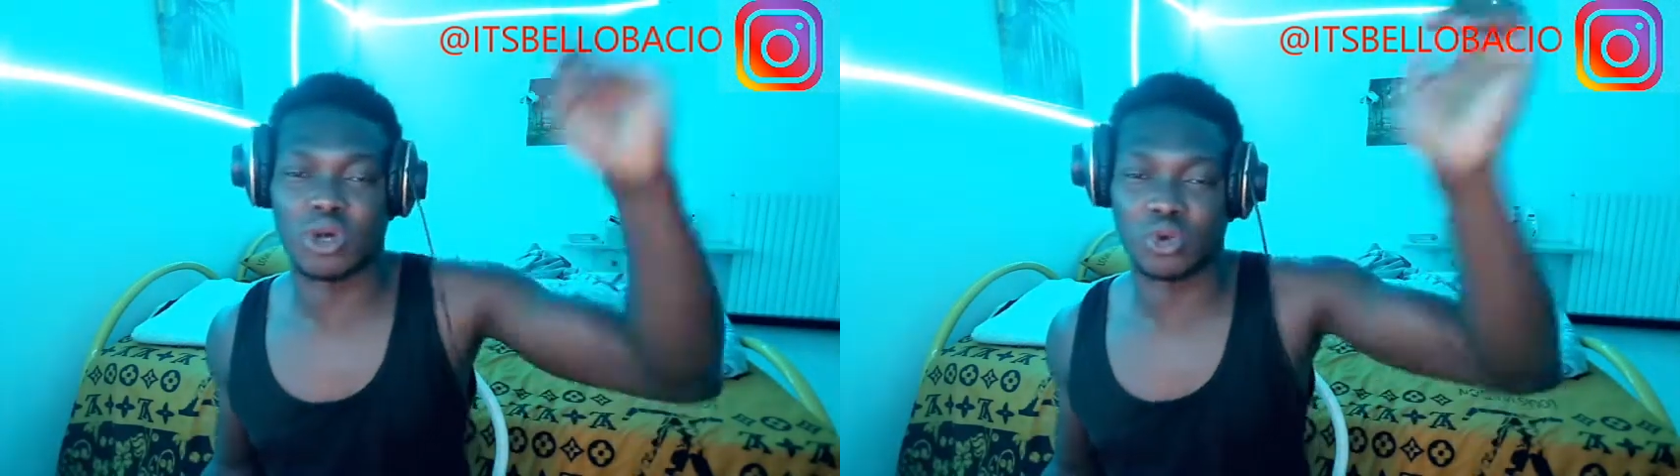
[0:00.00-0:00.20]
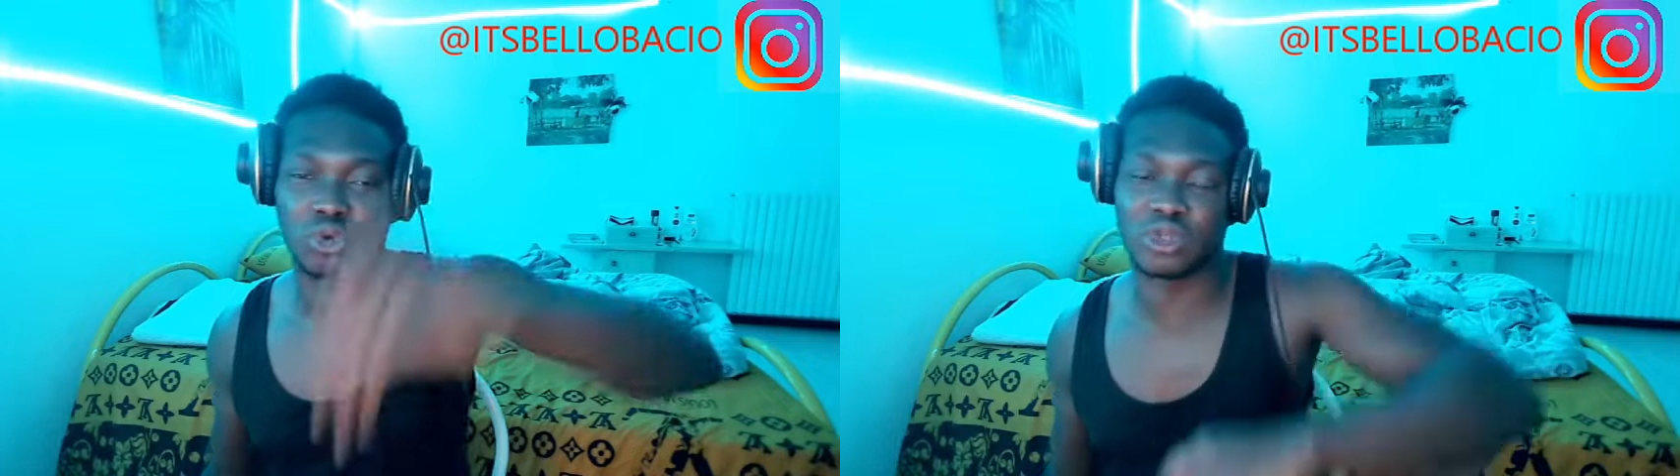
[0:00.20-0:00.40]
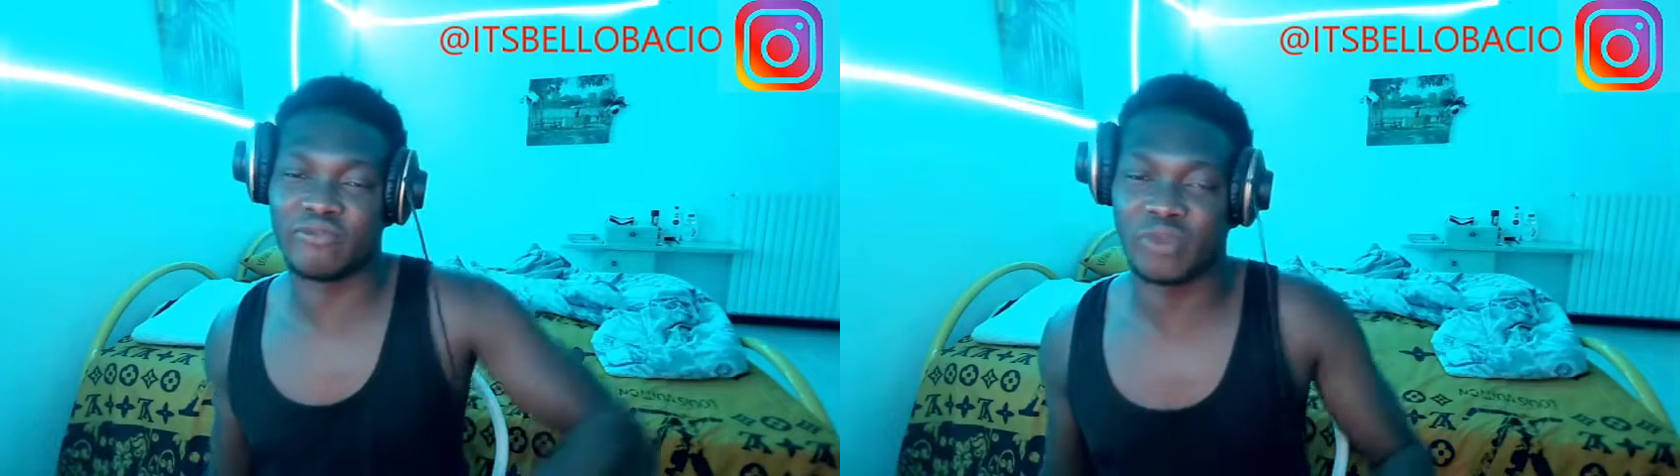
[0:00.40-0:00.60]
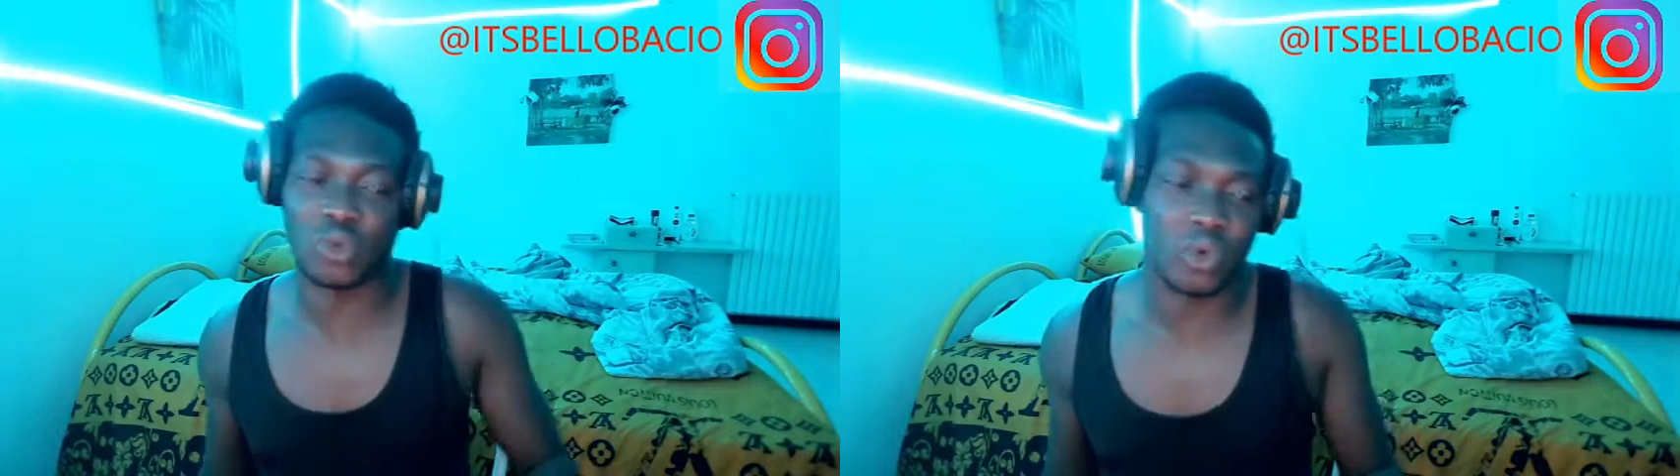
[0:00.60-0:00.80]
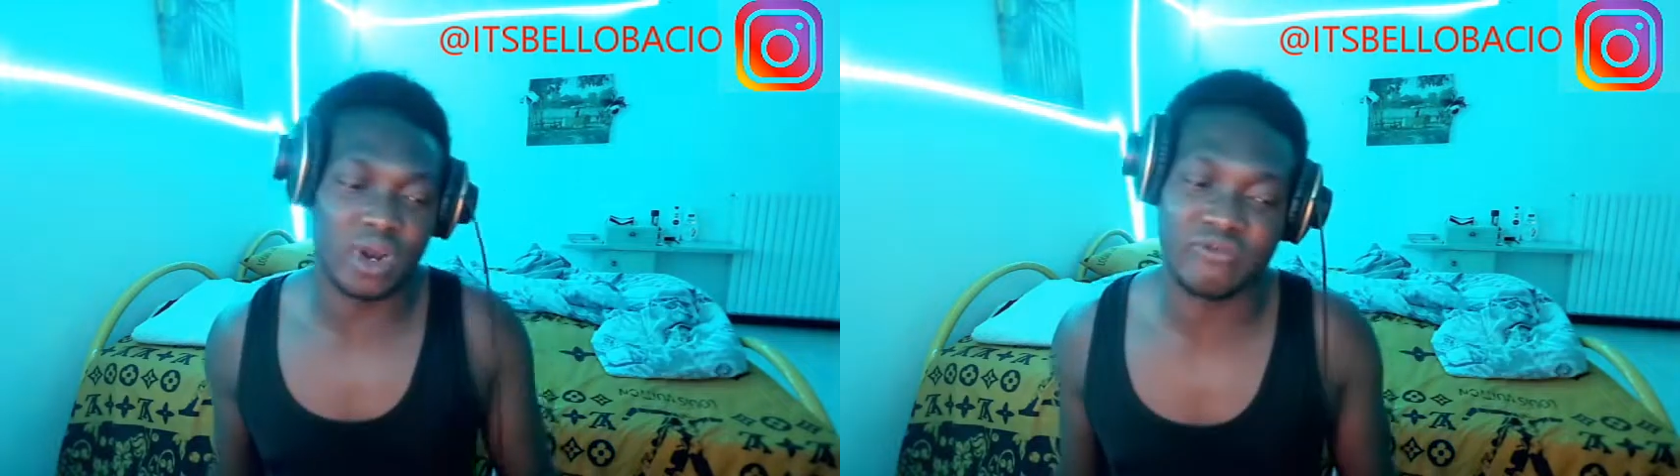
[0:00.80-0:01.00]
good evening,
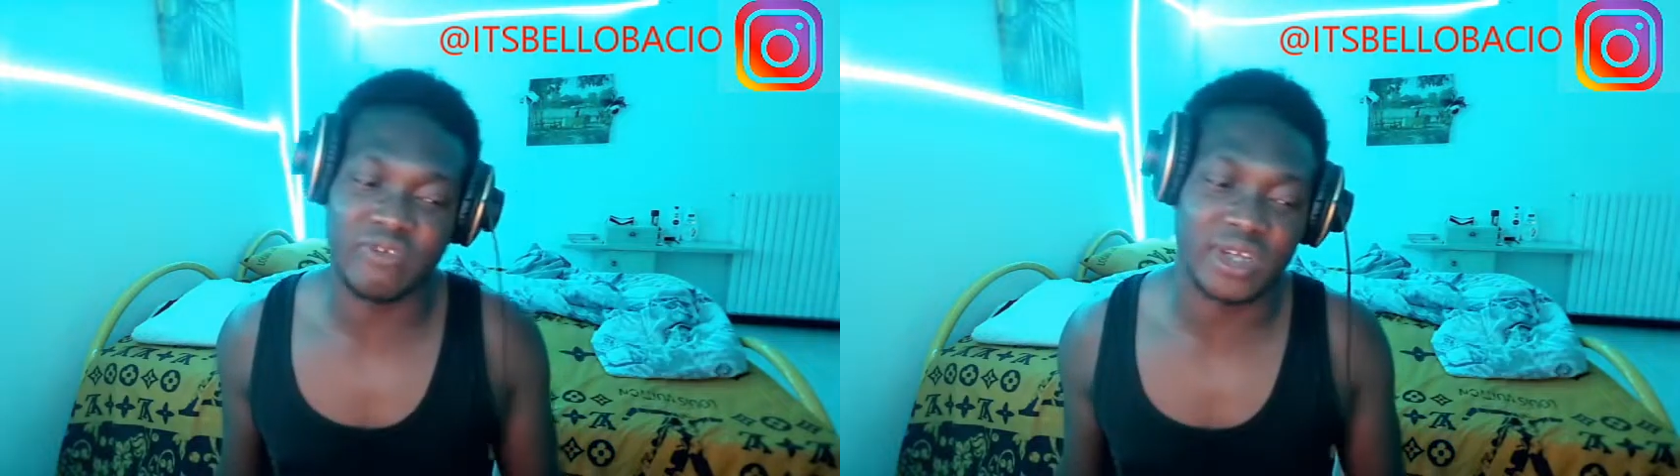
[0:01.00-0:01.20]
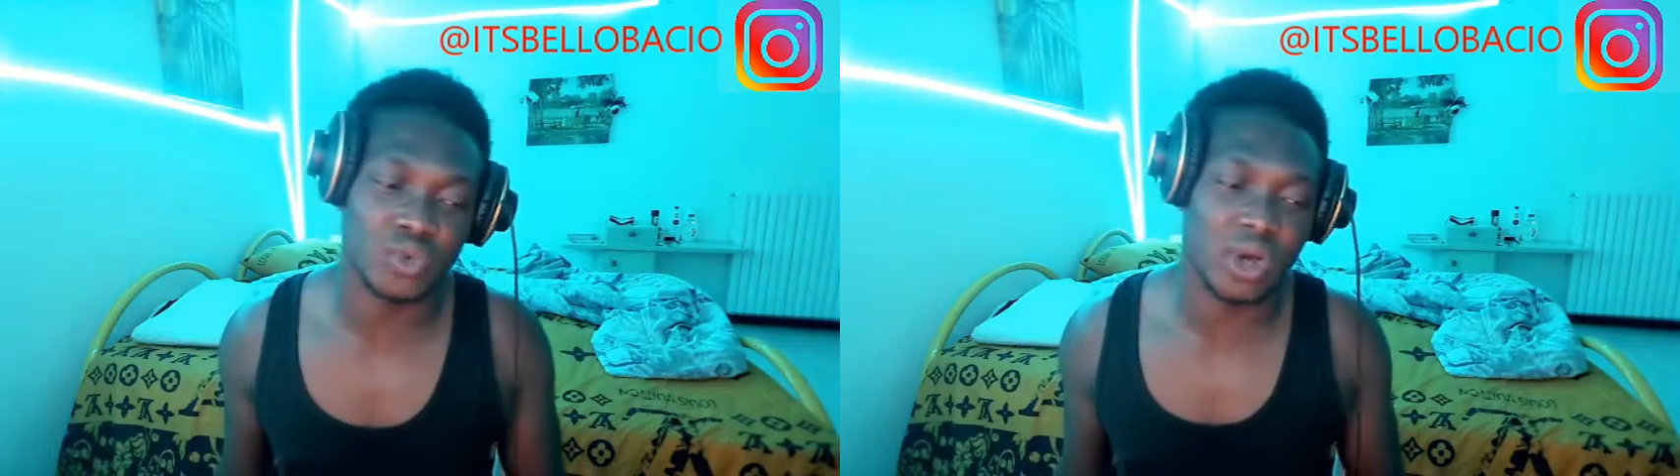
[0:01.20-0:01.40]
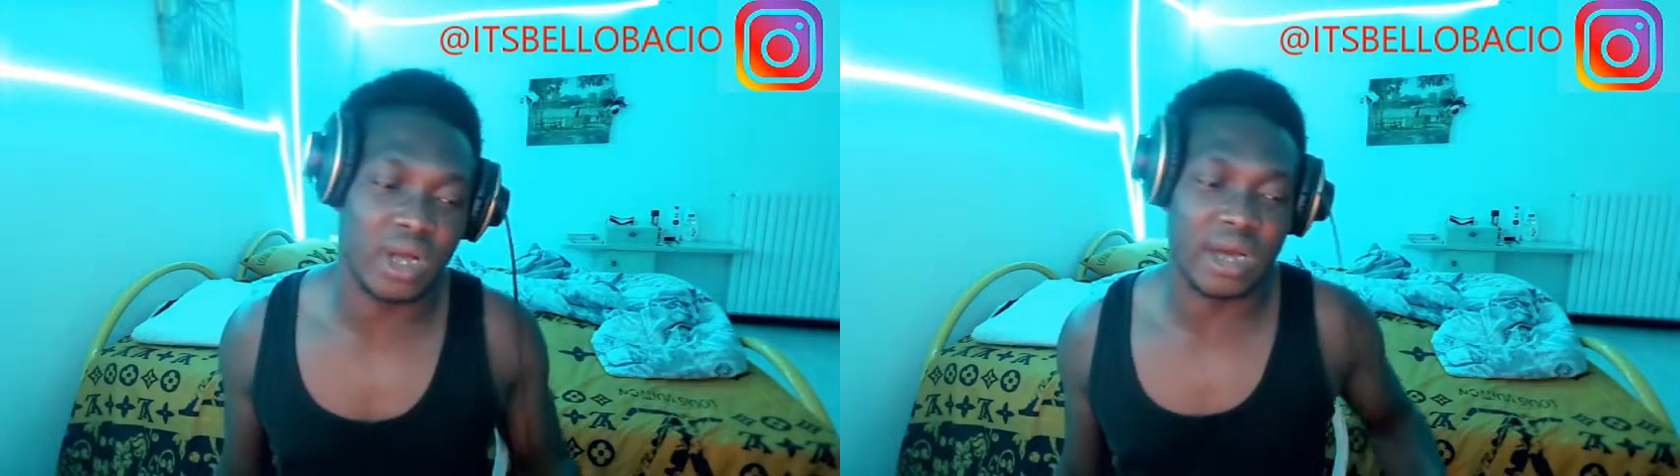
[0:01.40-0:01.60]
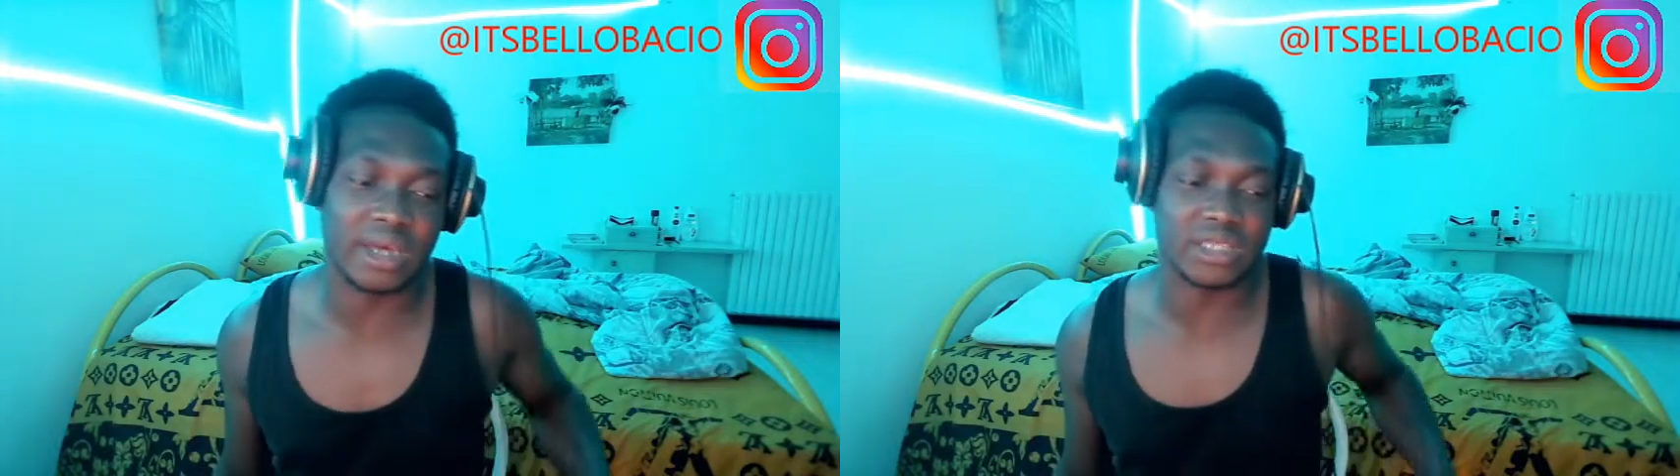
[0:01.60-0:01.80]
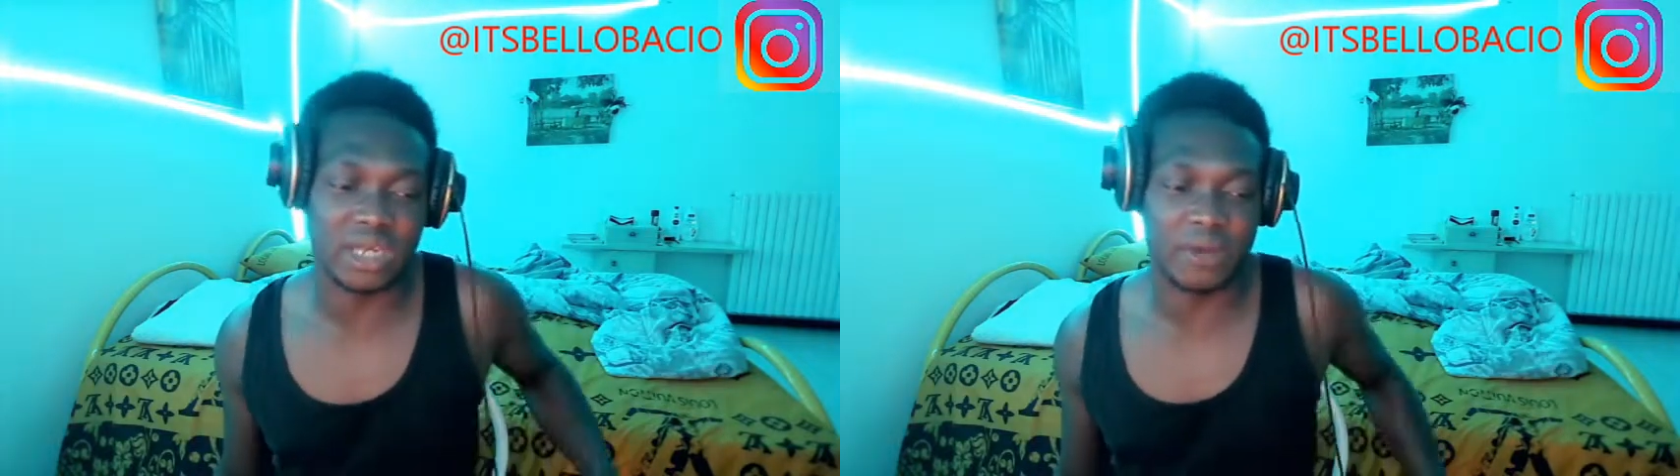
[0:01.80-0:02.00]
wherever you are, guys.